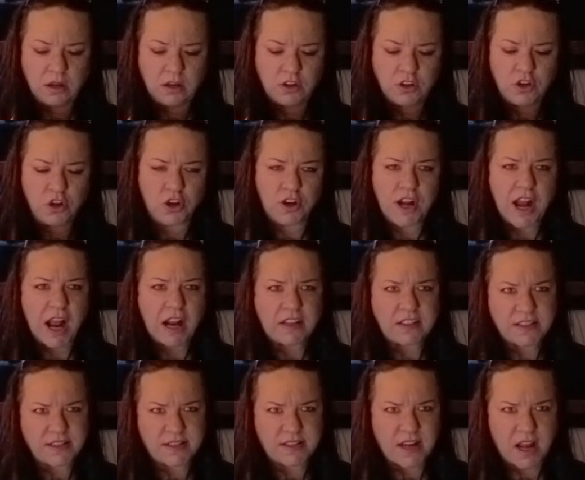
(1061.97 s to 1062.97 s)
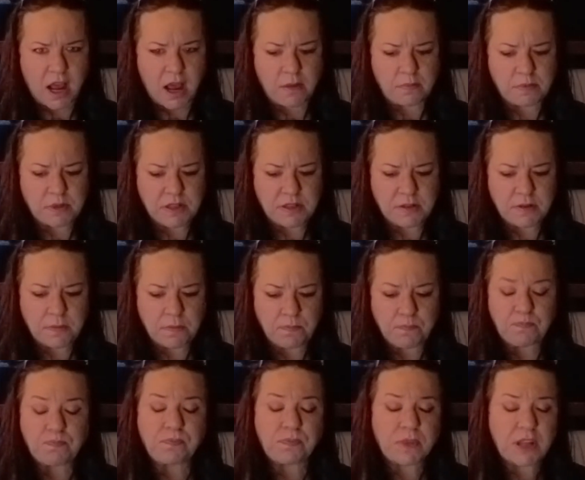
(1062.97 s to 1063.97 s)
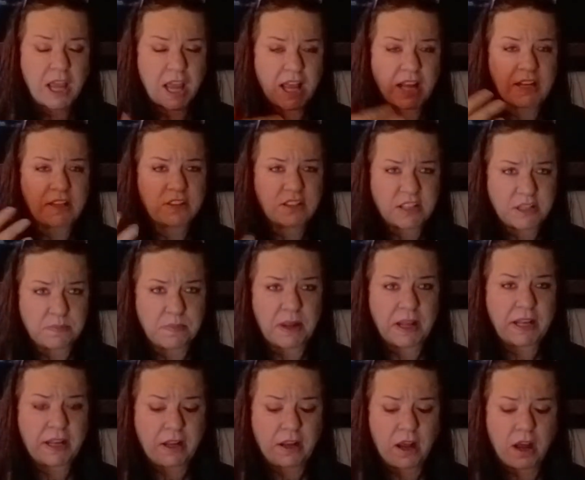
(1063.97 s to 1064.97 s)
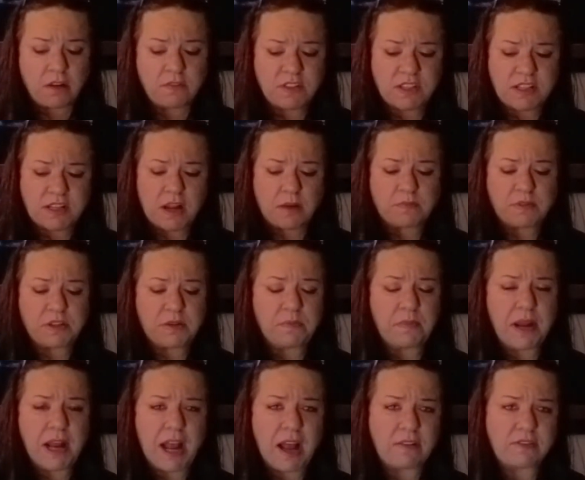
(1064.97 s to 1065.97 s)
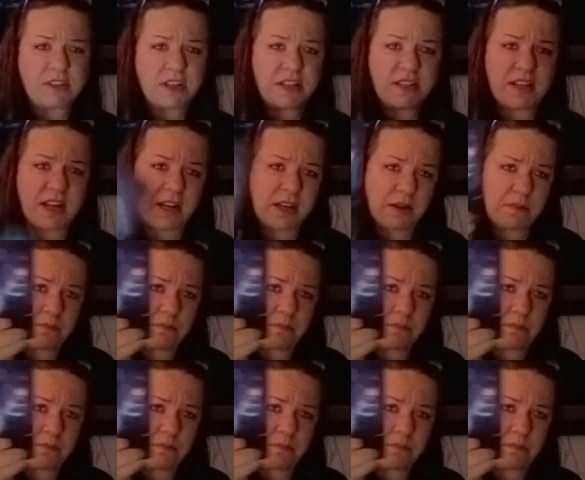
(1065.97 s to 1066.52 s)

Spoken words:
your next steps. And speaking of steps, you may have to take a